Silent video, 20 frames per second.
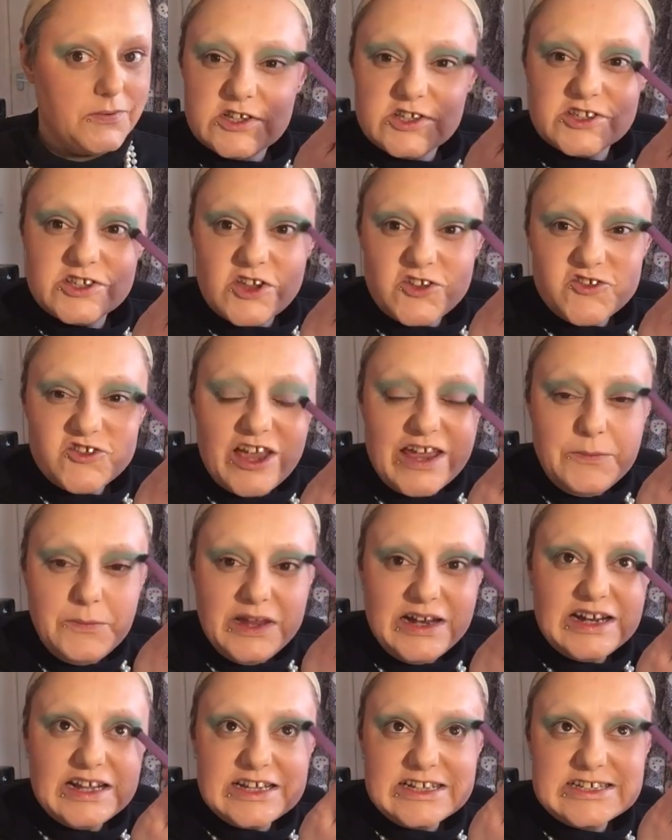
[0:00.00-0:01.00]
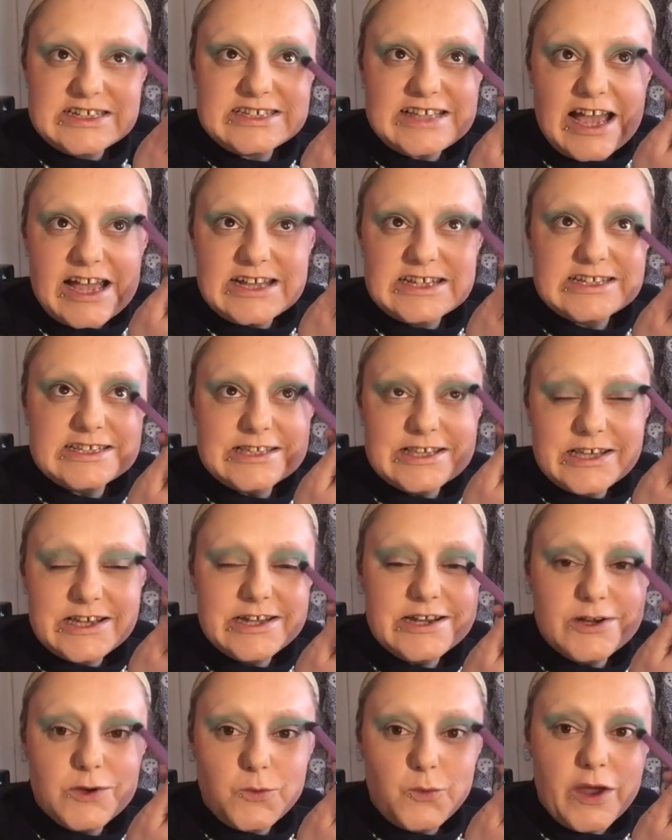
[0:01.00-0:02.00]
So Jamie Lynn says
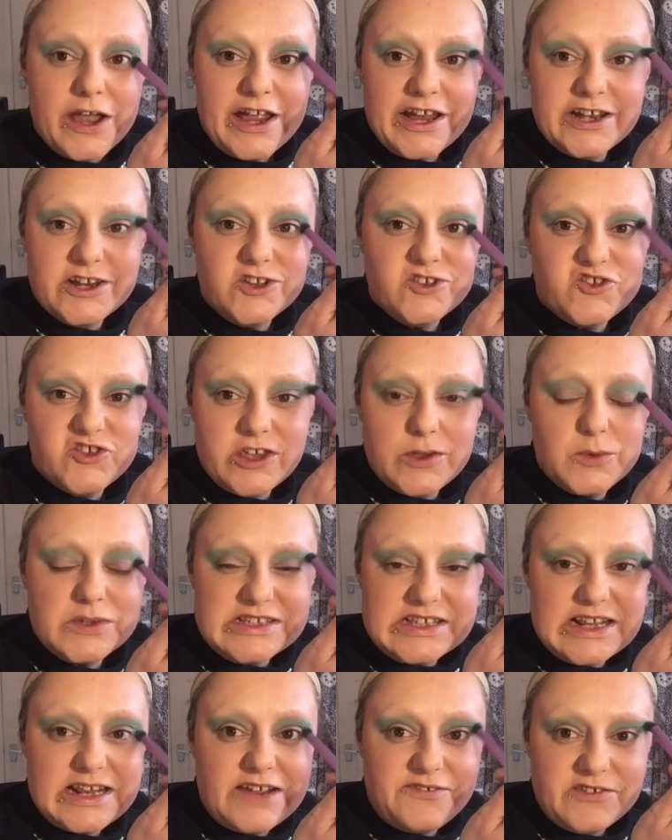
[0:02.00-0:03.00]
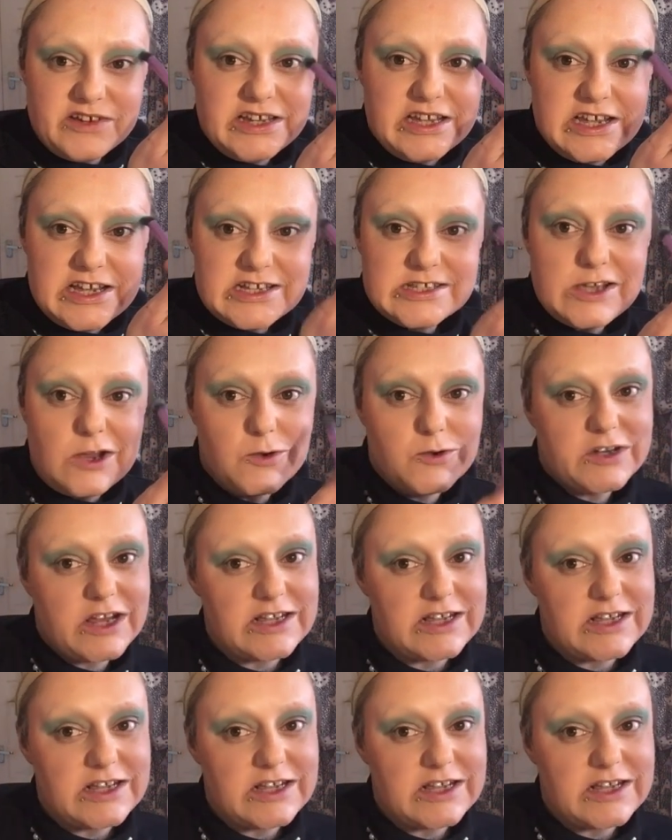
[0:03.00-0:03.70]
that when she was 11 years old,